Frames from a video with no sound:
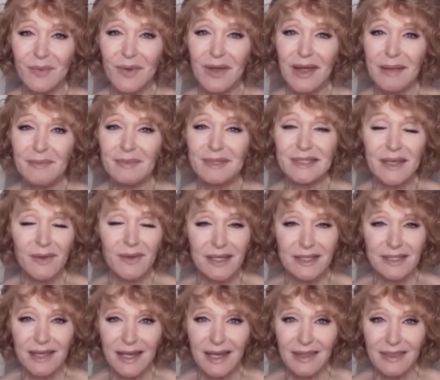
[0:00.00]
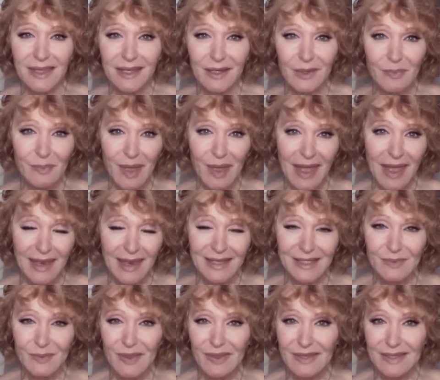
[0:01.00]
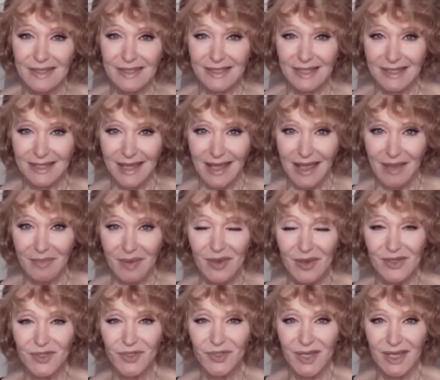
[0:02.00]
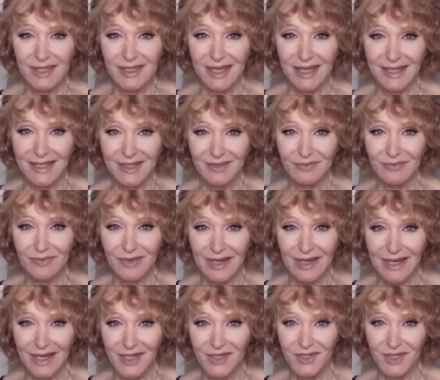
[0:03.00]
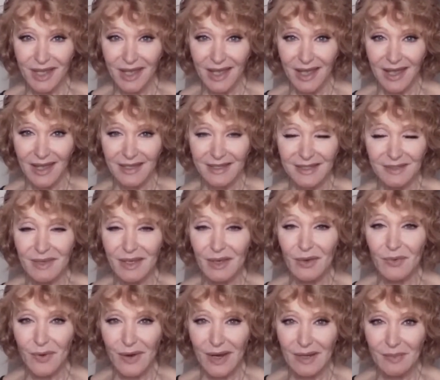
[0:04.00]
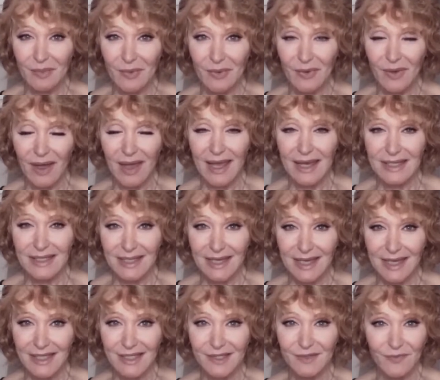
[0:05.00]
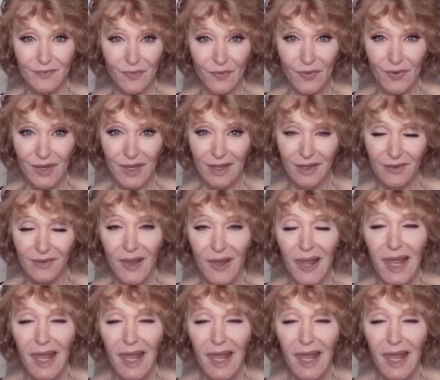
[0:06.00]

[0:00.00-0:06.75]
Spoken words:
I'm so excited that Lupe is with us today because she's going to really share some incredible ideas for you